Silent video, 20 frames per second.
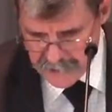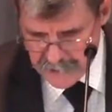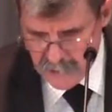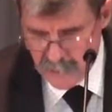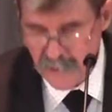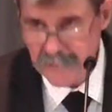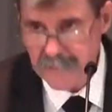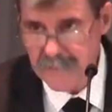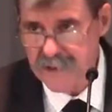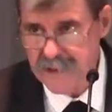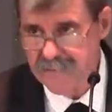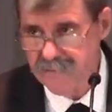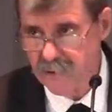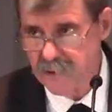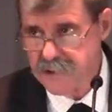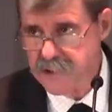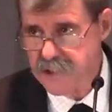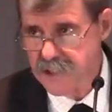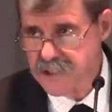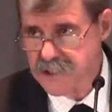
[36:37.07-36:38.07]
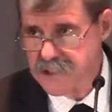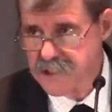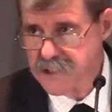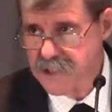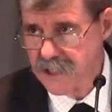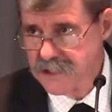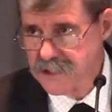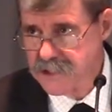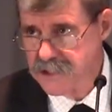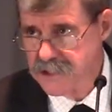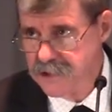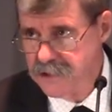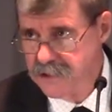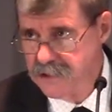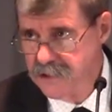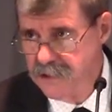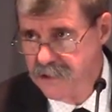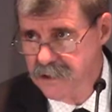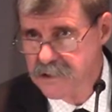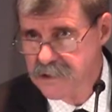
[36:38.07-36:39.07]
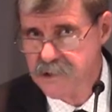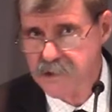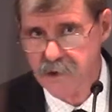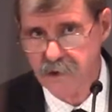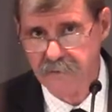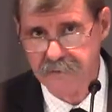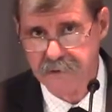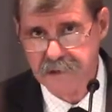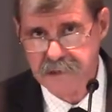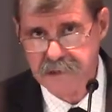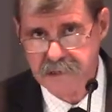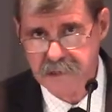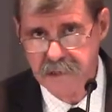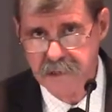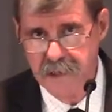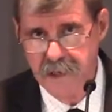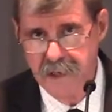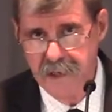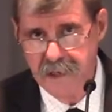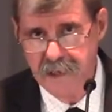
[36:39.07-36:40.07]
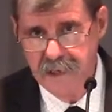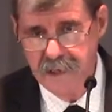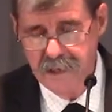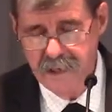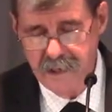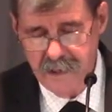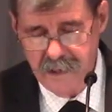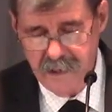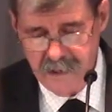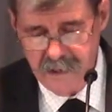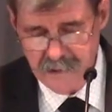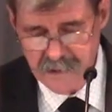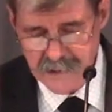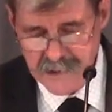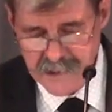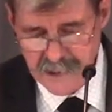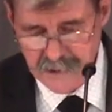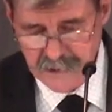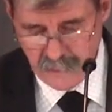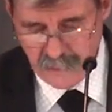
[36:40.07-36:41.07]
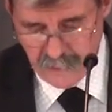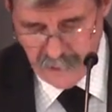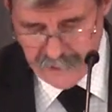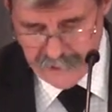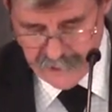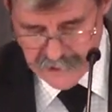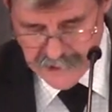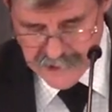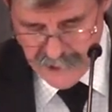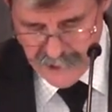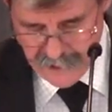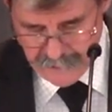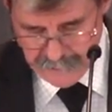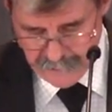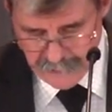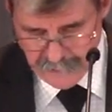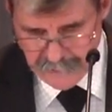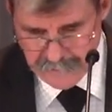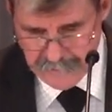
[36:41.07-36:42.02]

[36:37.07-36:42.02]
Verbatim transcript: you and me for just such service, to set the right example,